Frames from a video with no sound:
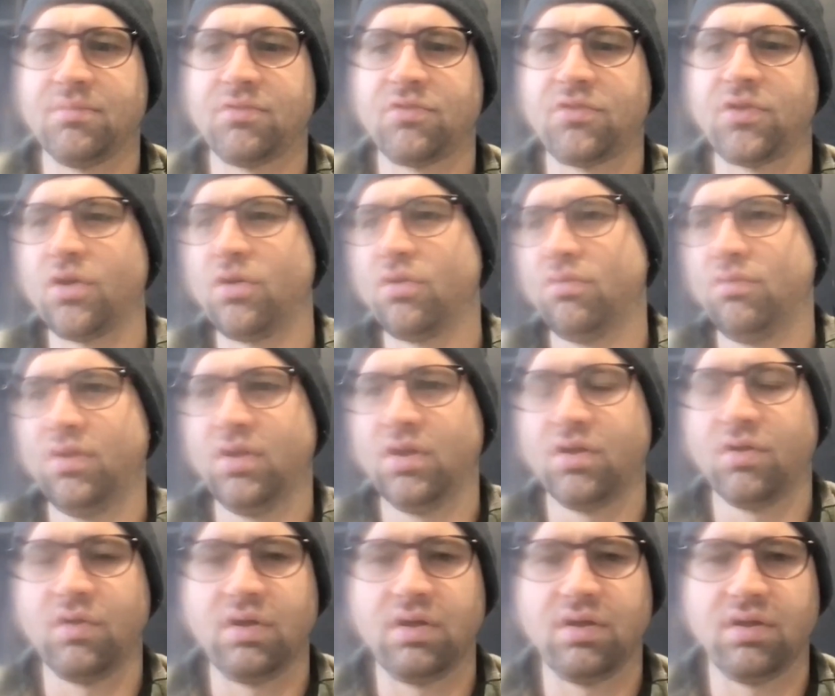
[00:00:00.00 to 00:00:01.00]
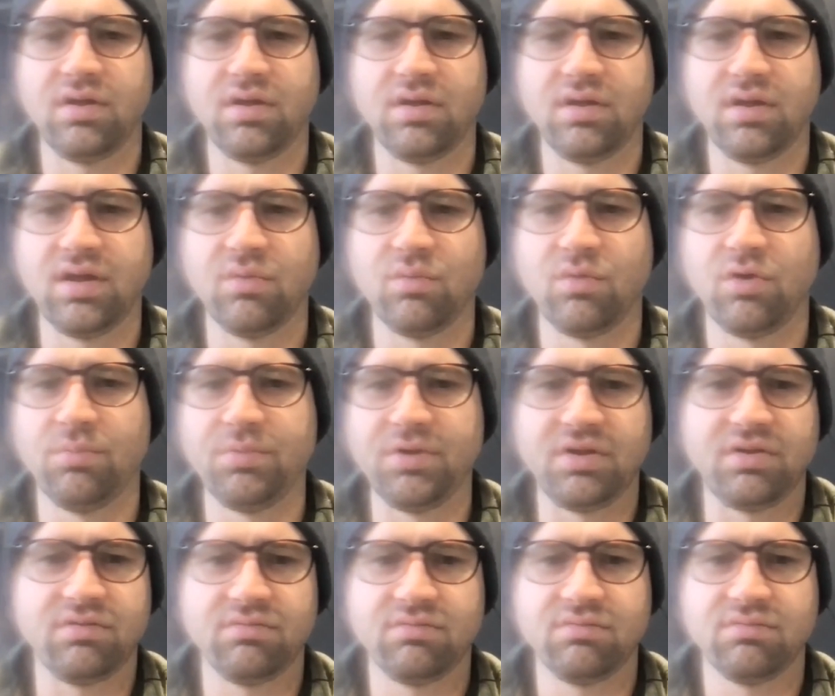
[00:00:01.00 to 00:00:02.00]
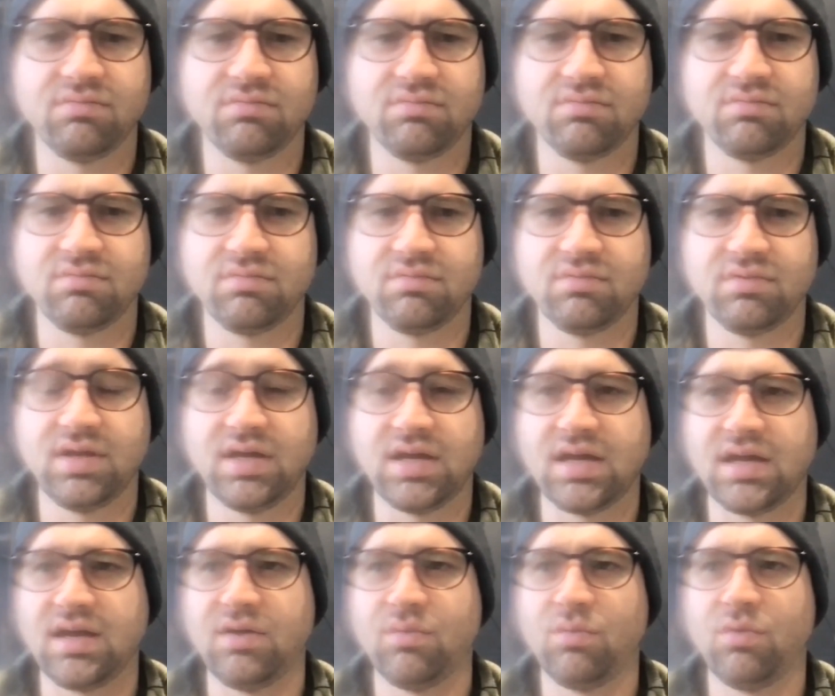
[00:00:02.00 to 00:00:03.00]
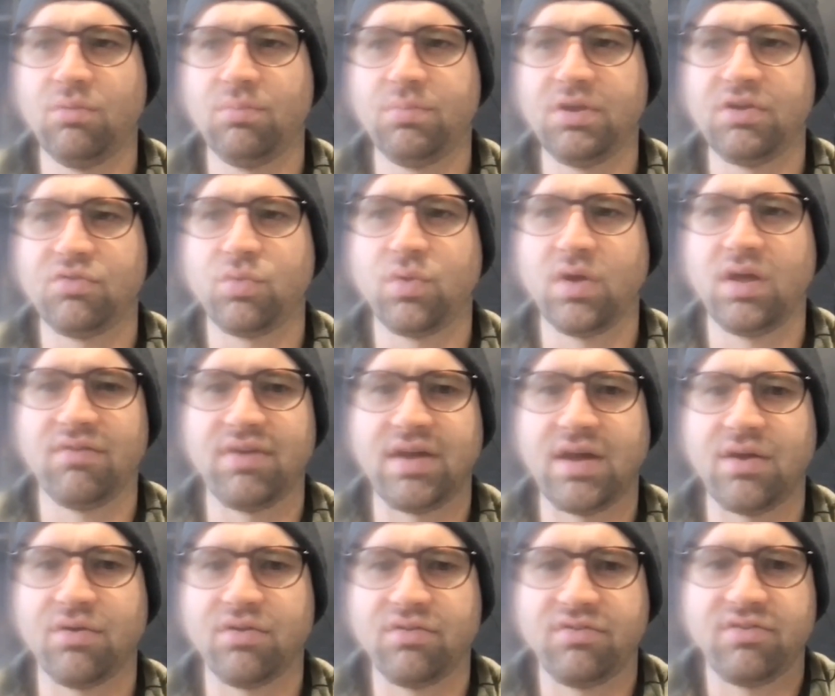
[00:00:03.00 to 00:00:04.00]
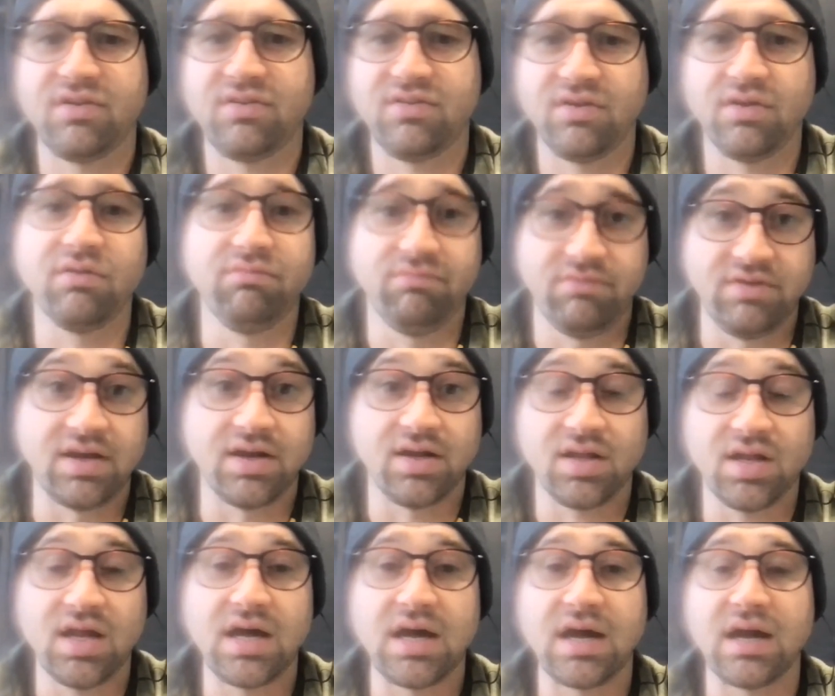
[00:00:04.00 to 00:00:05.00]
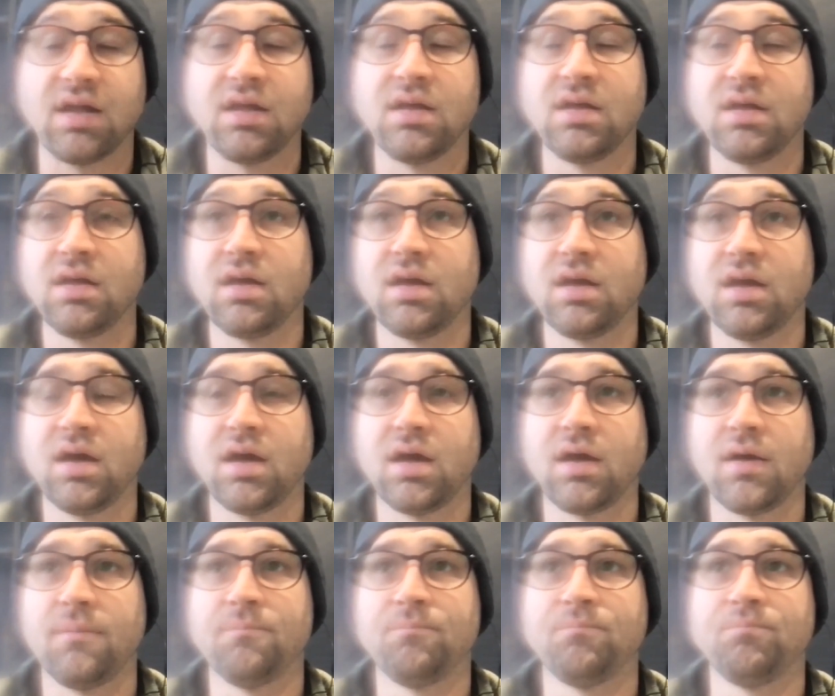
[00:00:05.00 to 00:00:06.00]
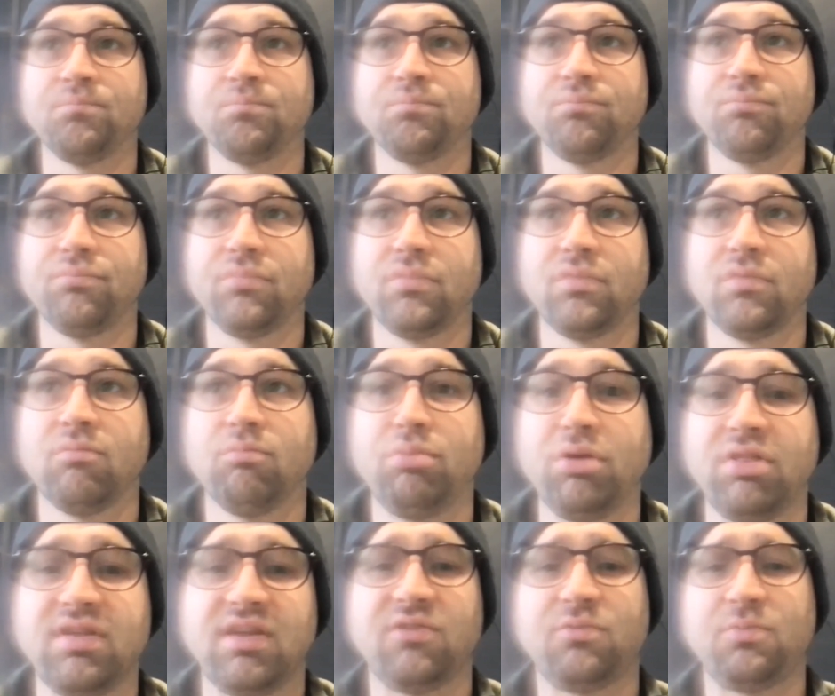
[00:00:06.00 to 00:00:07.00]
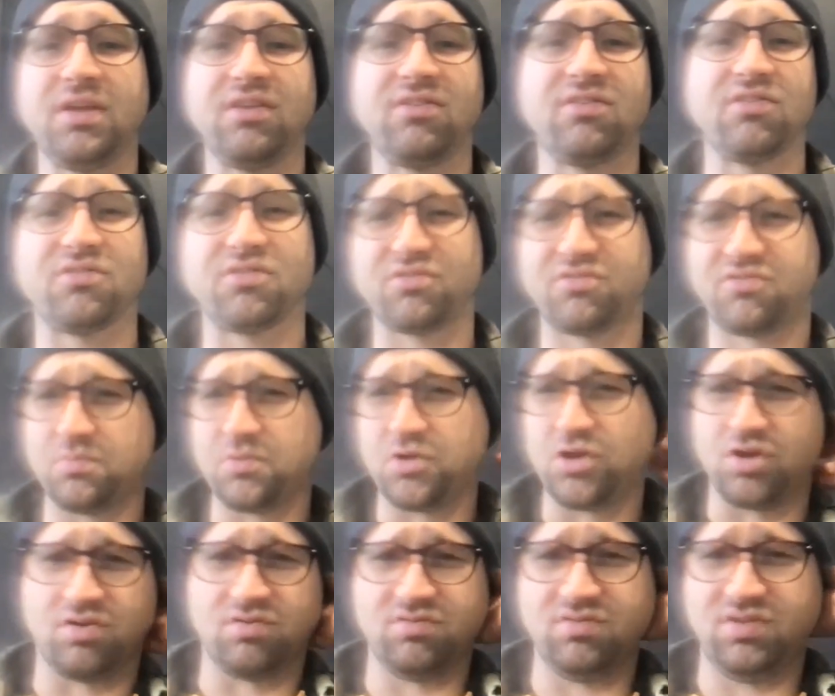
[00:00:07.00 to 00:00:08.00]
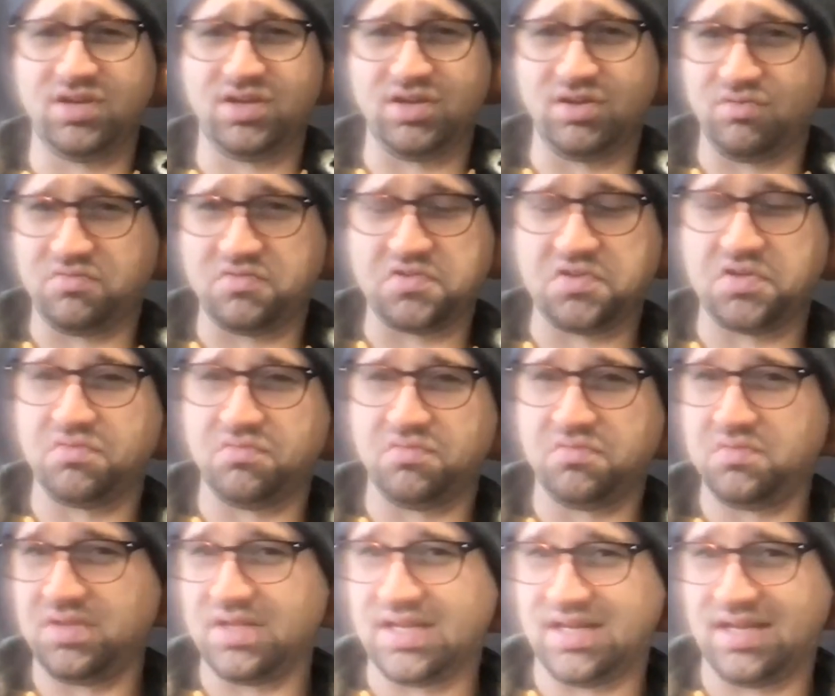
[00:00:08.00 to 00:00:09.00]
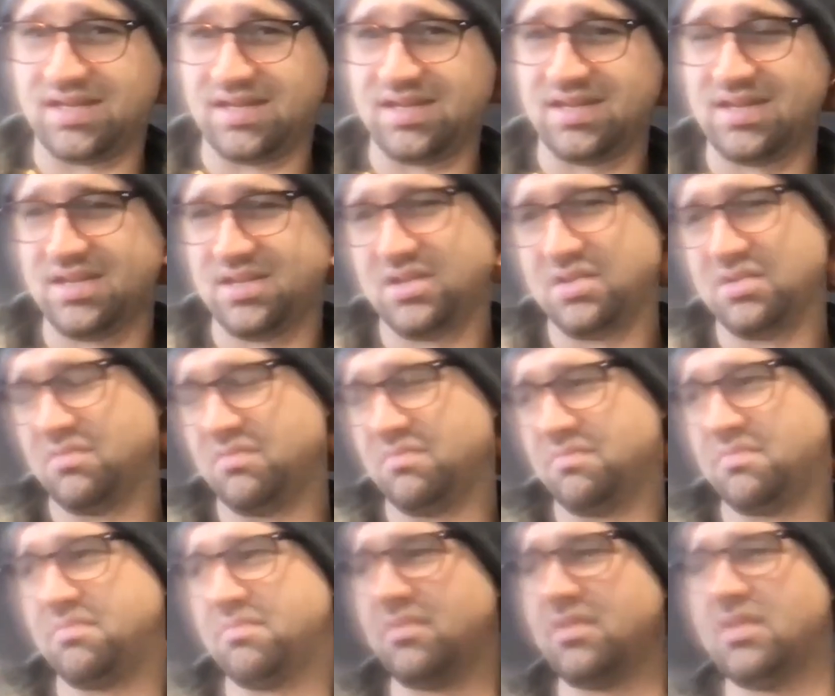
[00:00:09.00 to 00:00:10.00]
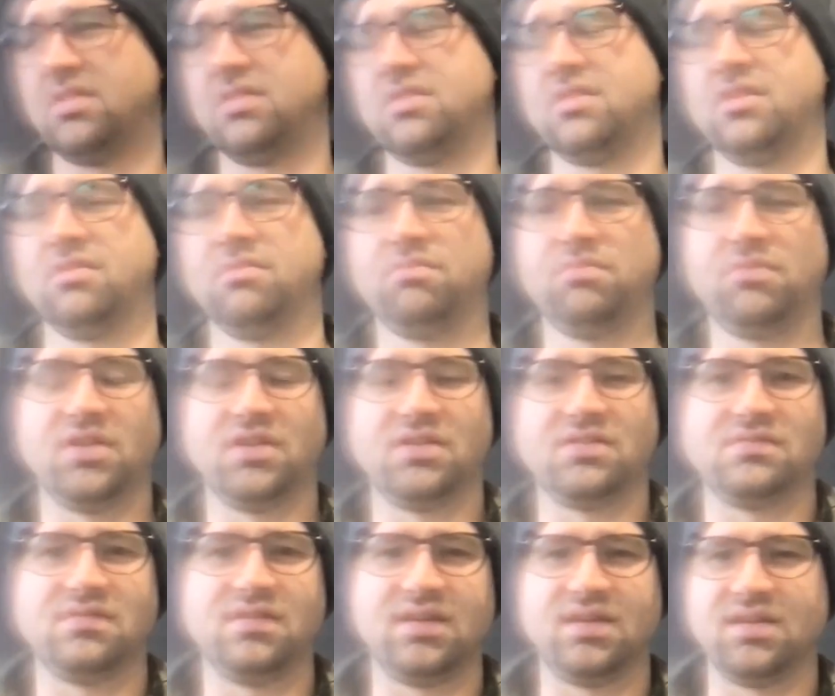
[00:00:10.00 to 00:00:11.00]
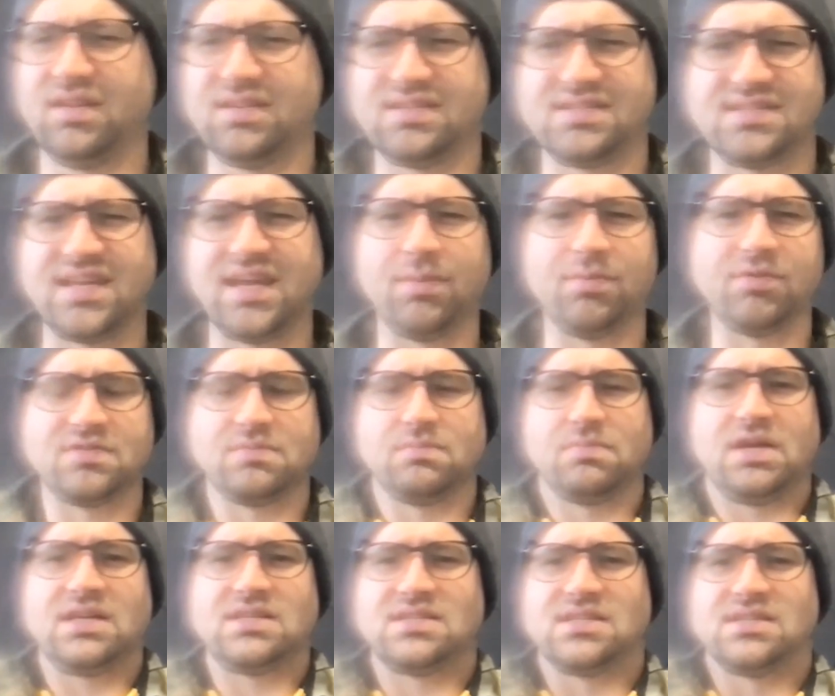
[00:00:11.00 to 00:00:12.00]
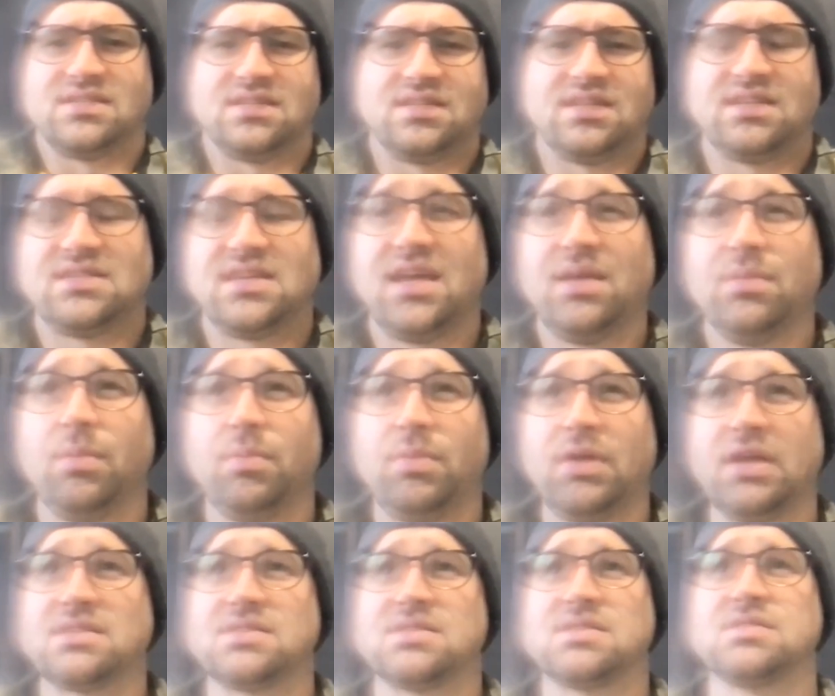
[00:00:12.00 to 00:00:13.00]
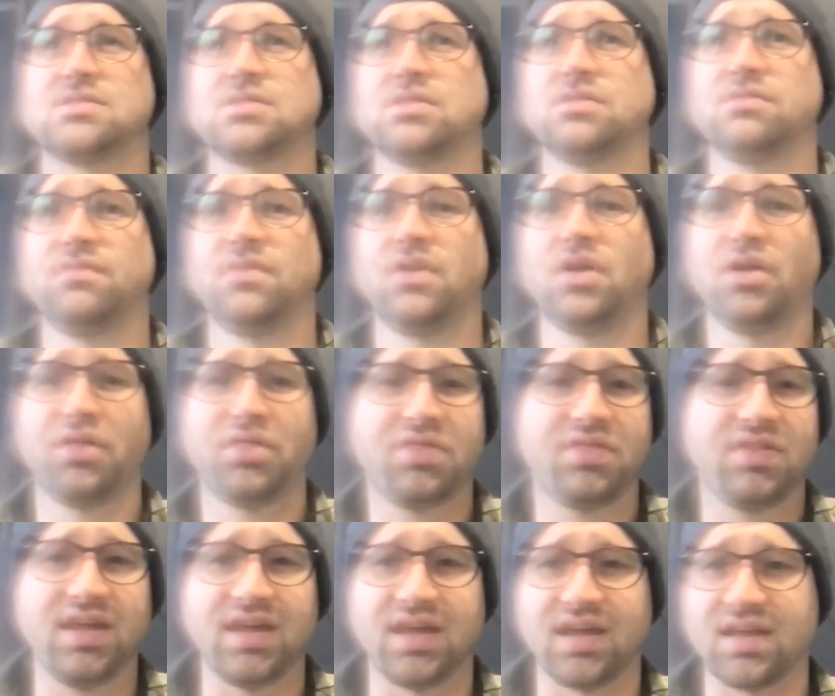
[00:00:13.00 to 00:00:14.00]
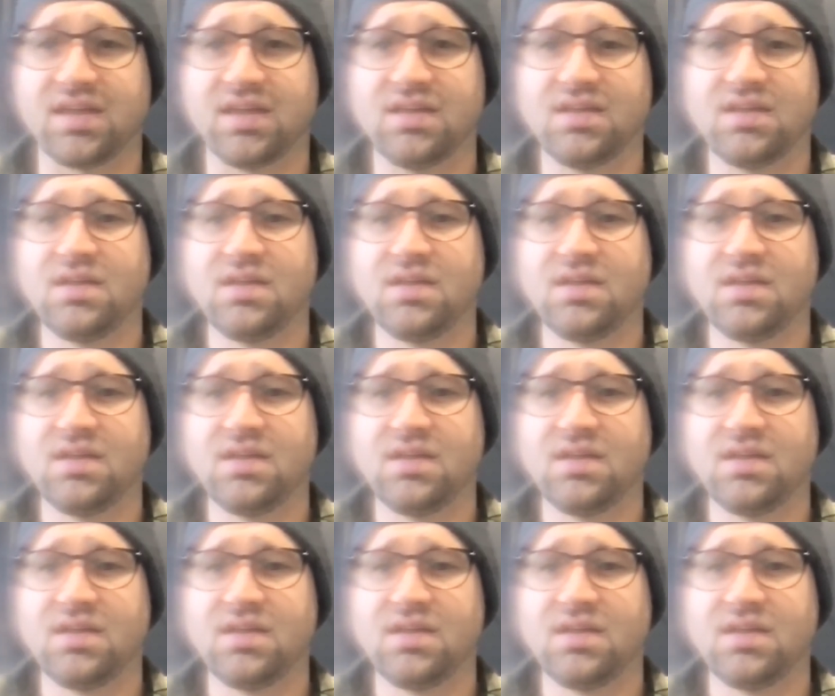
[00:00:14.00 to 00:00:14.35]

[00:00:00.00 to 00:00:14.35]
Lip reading: so it won't be it won't be 12 hours until 10 o'clock. But these pieces are small, so like it's tables and bases, and the table bases are thick.